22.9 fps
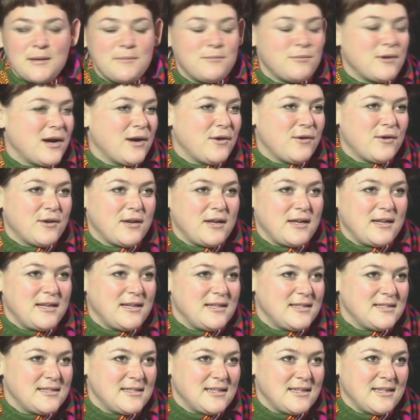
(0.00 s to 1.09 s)

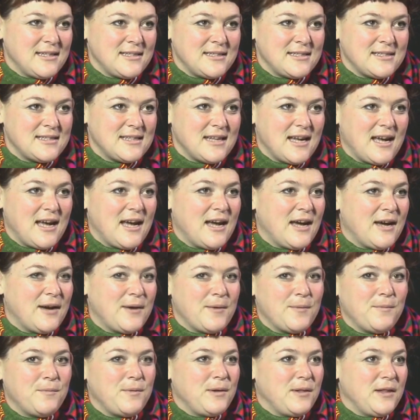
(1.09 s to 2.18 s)
priorities, and
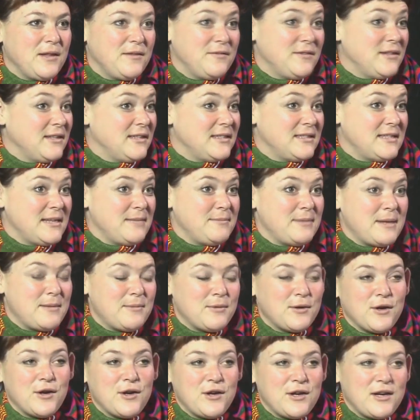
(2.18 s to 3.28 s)
we lived in the same
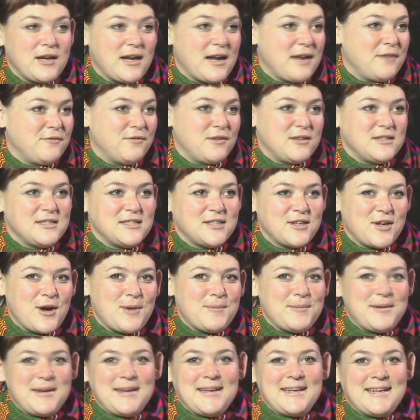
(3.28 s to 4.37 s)
neighborhood and had friends in
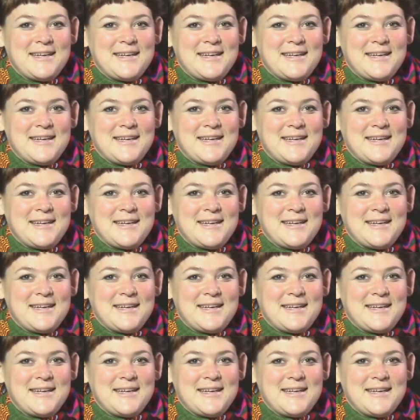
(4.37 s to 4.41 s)
common,